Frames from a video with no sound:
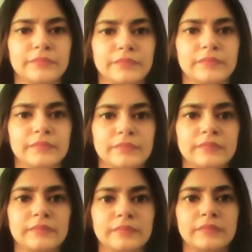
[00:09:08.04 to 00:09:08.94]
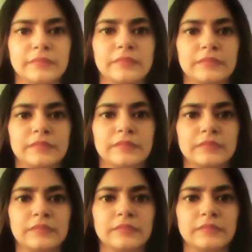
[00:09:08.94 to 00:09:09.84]

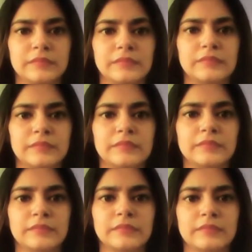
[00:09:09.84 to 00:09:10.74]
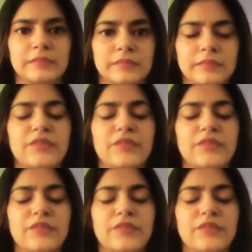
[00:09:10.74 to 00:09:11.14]
(not speaking)